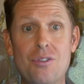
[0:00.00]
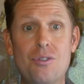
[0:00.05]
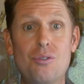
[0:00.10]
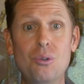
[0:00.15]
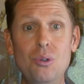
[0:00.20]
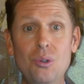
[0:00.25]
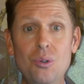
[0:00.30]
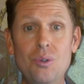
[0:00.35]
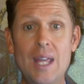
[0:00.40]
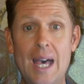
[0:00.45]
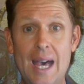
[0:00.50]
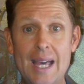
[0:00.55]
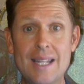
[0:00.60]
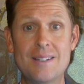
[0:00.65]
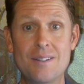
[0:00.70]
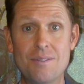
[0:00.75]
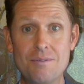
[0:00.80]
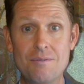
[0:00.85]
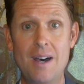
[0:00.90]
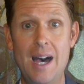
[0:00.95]
through that
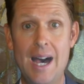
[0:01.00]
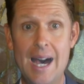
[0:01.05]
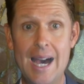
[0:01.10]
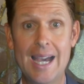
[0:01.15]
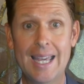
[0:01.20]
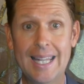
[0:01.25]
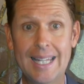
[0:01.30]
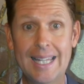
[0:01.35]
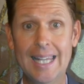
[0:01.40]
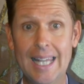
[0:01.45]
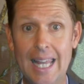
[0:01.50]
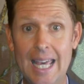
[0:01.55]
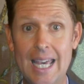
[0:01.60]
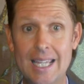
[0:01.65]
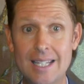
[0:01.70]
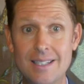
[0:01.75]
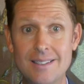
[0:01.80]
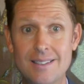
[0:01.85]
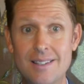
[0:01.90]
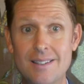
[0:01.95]
divide
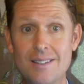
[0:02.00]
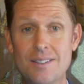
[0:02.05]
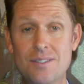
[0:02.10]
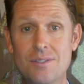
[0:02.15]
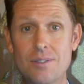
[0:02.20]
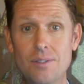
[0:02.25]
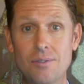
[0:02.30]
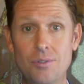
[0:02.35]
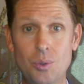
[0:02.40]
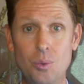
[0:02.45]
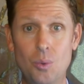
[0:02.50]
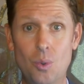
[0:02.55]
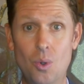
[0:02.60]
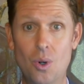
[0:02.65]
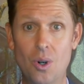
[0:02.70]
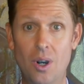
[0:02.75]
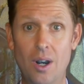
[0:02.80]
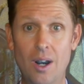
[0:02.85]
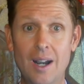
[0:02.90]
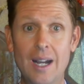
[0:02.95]
led to the Civil
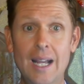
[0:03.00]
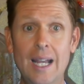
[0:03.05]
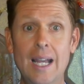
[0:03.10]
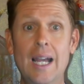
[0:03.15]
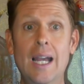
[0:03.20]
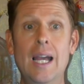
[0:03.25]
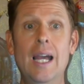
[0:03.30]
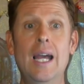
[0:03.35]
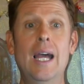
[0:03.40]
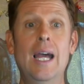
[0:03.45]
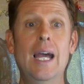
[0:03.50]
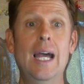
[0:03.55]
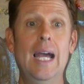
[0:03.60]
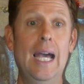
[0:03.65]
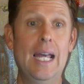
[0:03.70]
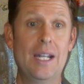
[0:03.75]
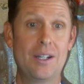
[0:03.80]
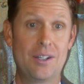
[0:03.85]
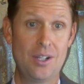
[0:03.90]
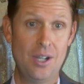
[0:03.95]
War.
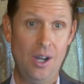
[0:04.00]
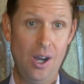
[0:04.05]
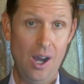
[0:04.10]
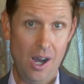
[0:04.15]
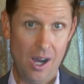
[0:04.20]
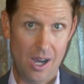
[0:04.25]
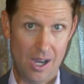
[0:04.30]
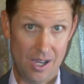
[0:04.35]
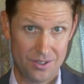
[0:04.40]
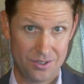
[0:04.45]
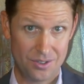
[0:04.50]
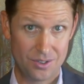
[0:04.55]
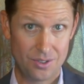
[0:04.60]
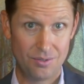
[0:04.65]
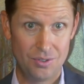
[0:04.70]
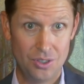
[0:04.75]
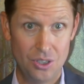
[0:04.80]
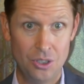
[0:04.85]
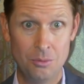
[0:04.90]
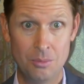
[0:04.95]
At a cost
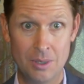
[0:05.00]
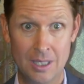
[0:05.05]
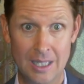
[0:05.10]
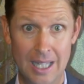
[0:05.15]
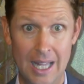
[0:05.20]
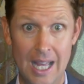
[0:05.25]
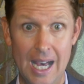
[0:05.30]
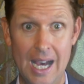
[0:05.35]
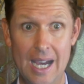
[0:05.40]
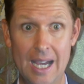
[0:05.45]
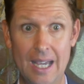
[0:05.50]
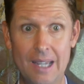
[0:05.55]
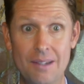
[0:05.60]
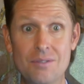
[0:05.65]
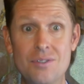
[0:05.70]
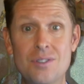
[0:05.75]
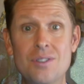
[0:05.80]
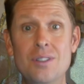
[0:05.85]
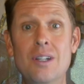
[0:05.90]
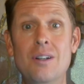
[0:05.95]
of human
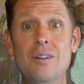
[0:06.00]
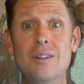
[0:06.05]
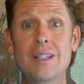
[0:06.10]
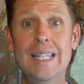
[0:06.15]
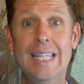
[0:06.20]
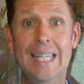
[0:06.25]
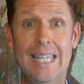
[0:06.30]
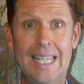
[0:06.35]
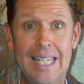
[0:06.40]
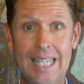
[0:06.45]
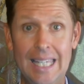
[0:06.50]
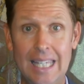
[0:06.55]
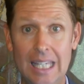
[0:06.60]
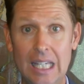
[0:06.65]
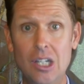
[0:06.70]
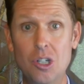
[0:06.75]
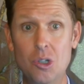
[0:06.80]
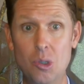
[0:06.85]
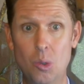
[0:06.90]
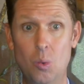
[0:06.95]
lives nearly
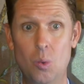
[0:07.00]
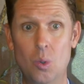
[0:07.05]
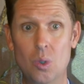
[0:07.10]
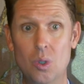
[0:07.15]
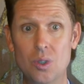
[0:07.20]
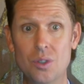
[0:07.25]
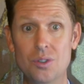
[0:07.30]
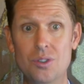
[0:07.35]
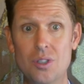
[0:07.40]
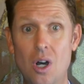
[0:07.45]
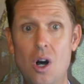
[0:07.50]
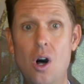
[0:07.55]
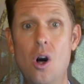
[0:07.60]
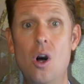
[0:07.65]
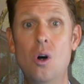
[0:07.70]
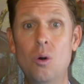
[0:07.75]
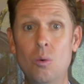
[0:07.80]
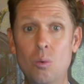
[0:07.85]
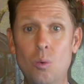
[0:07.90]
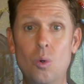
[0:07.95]
equal to
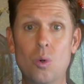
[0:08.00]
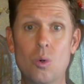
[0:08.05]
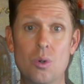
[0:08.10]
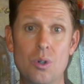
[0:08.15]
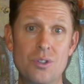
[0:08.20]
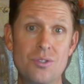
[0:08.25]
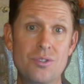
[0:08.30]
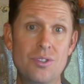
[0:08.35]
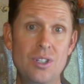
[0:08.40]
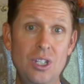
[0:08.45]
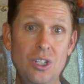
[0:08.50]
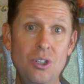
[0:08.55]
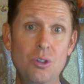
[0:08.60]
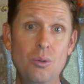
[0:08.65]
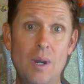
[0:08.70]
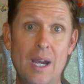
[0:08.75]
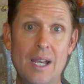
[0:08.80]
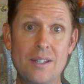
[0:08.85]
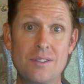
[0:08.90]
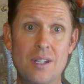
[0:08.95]
all wars the
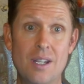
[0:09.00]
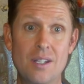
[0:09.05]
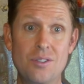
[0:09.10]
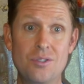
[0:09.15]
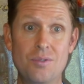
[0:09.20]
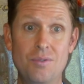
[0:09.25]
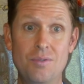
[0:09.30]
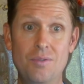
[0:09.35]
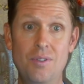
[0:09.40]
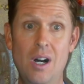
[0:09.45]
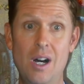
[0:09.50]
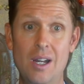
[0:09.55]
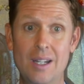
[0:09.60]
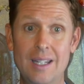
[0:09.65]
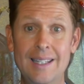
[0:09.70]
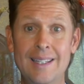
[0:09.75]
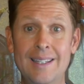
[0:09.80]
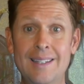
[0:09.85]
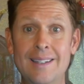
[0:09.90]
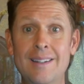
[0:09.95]
U.S. has fought
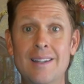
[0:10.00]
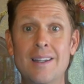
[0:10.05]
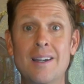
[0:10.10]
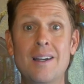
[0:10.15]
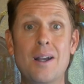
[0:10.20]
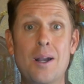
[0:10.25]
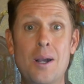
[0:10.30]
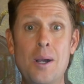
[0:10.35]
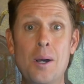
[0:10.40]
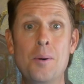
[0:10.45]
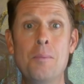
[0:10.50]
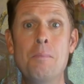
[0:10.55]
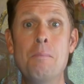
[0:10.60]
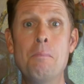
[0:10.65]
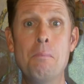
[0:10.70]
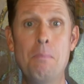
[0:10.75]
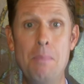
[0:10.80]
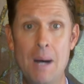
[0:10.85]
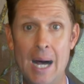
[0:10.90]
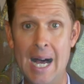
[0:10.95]
in
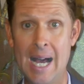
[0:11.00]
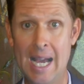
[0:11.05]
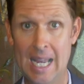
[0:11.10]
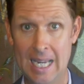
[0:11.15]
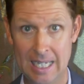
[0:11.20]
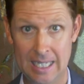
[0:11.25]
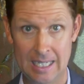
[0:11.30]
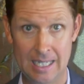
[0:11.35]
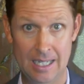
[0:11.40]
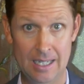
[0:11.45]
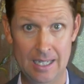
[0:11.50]
combined,